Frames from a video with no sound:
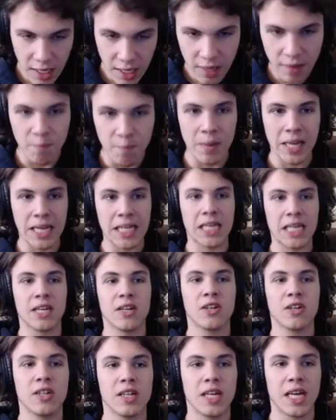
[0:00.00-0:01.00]

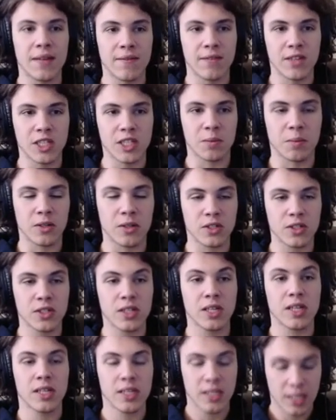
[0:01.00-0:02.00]
Many
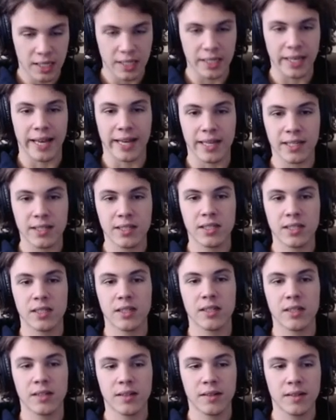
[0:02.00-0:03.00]
Invincibles, yes.
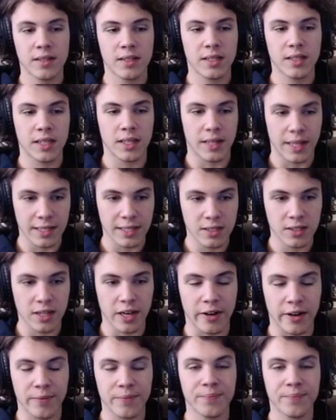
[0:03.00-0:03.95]
Let's go.